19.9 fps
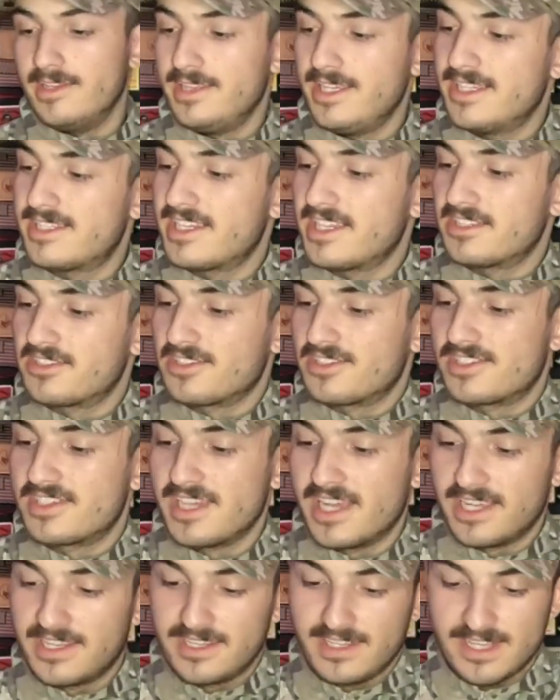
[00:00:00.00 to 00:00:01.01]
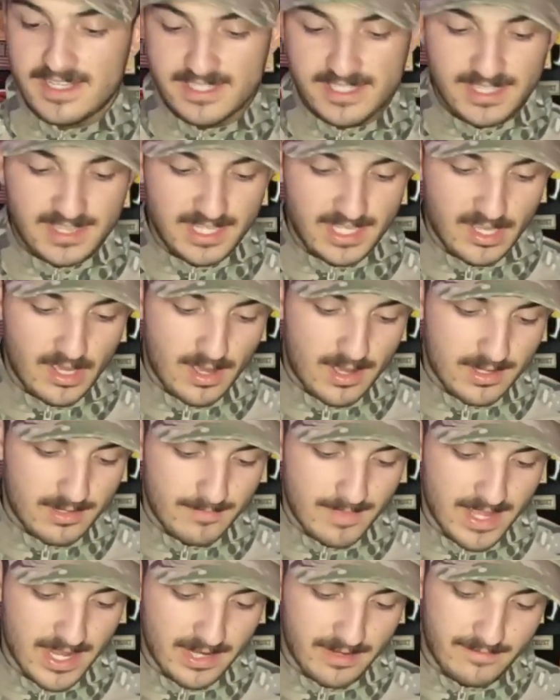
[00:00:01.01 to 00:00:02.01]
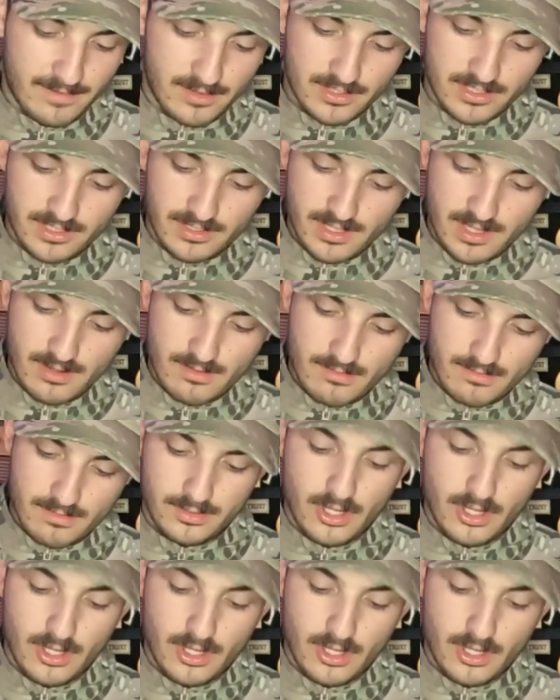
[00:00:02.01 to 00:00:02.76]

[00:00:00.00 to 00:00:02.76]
These things are sick. Is it the automatic version, though?